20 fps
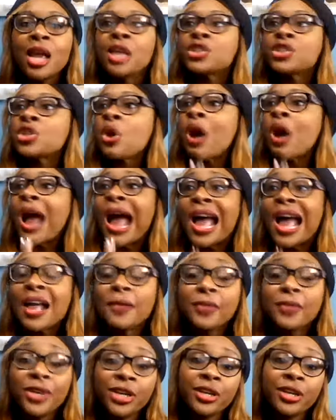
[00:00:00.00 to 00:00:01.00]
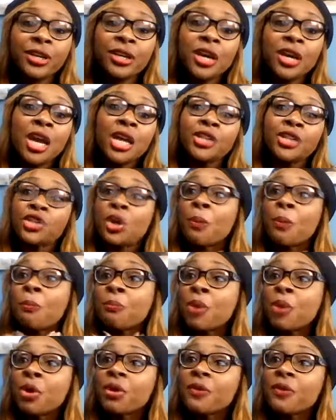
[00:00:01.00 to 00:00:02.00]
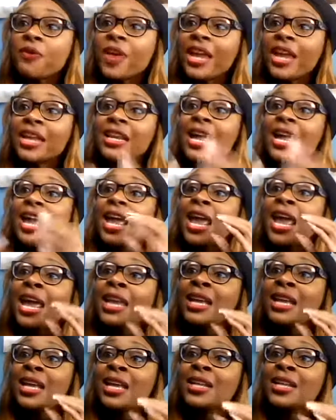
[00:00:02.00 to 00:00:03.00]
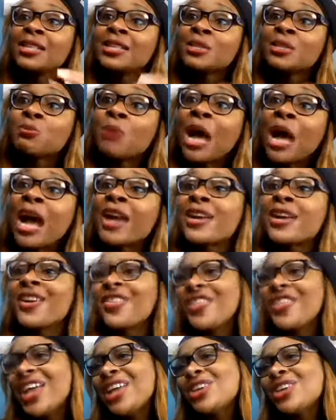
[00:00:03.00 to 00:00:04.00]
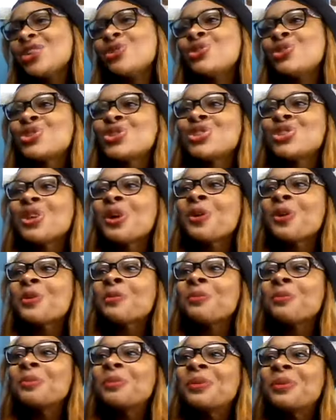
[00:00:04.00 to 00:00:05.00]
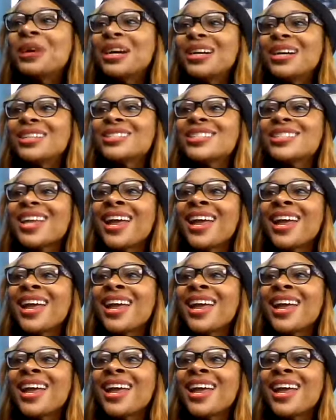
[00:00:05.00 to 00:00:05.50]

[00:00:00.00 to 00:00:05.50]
So I'm here to motivate and inspire. Thank you so much.